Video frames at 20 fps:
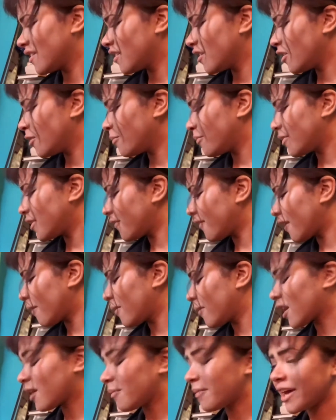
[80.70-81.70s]
But if I
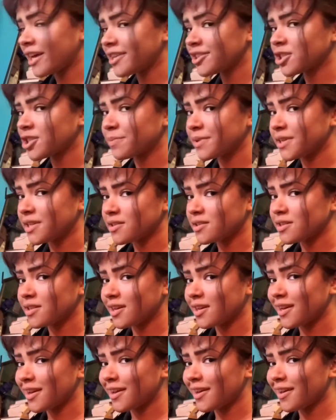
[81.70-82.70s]
make a masterpiece
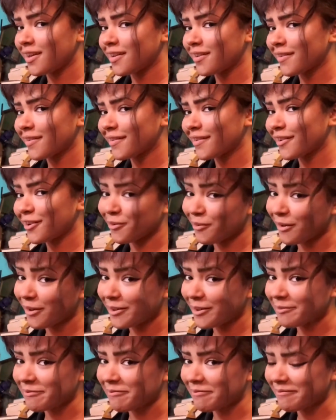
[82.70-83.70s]
today, you're
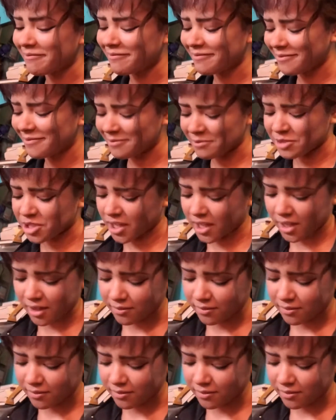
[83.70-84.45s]
welcome. I'm just kidding.